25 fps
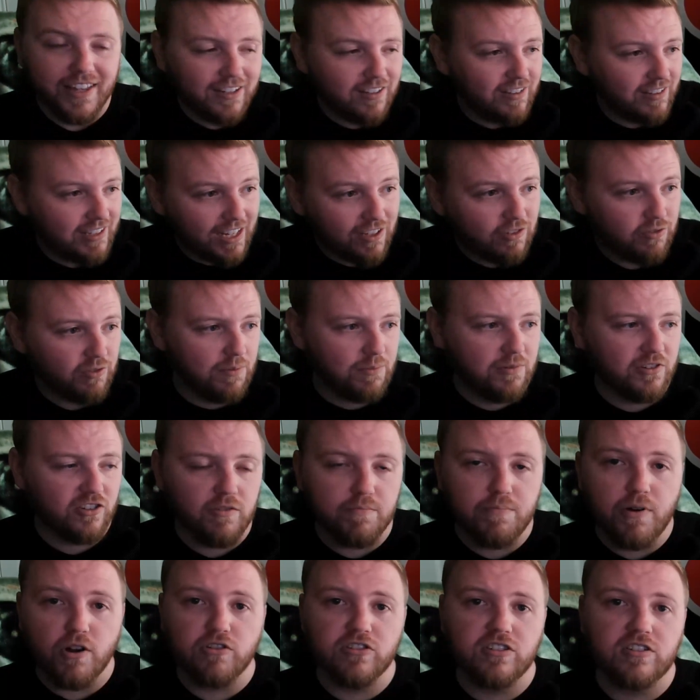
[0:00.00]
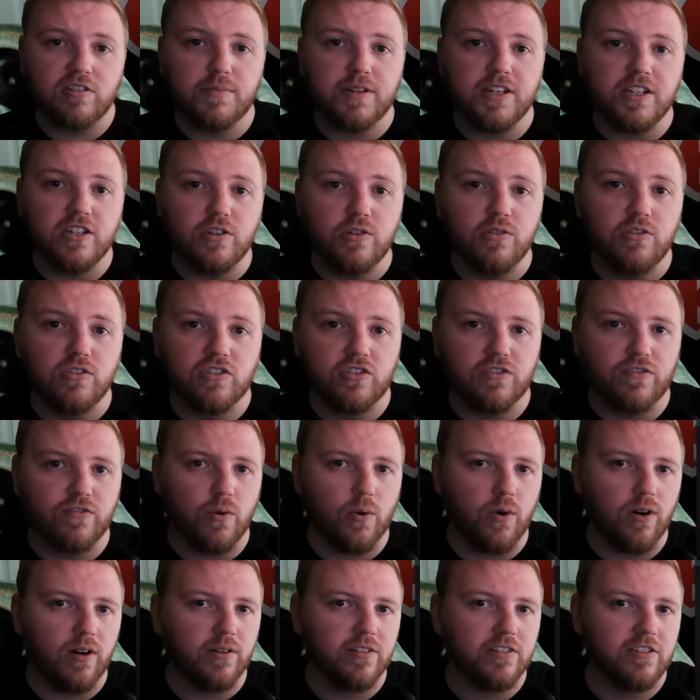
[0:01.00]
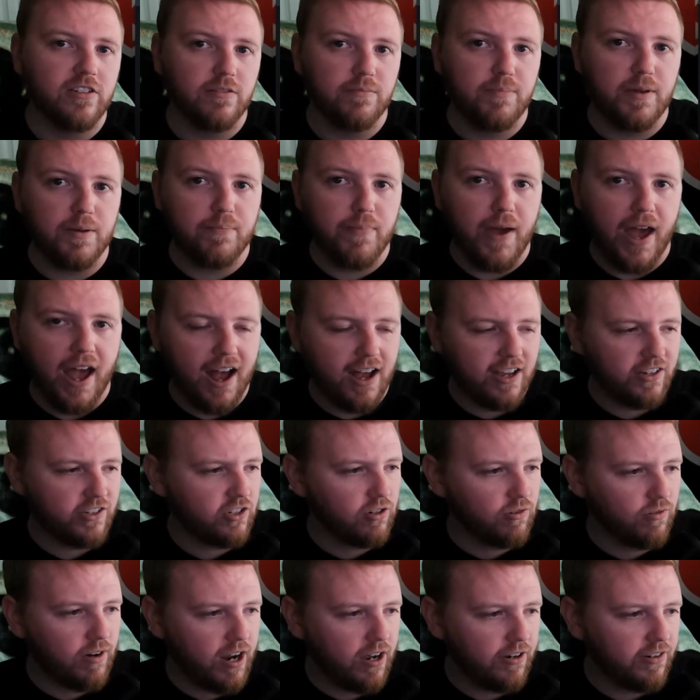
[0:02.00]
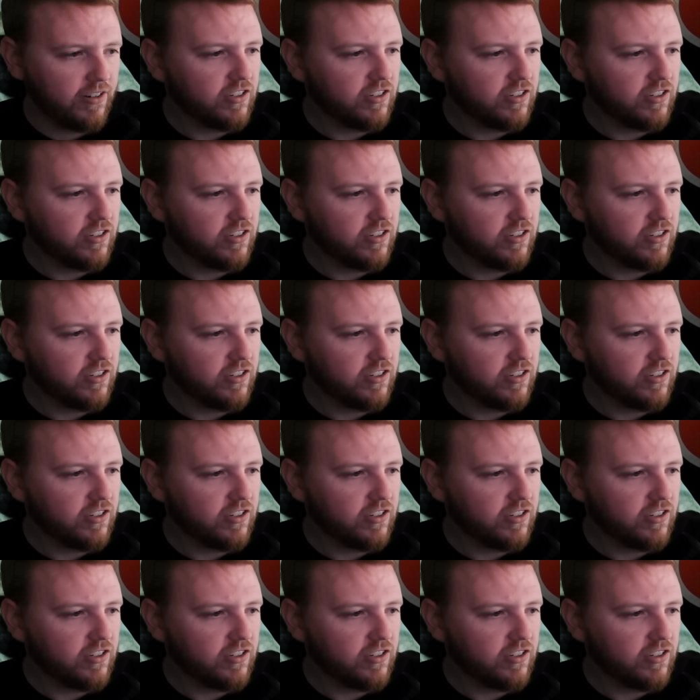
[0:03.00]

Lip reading: That's what it was supposed to be used for, is to be passed around.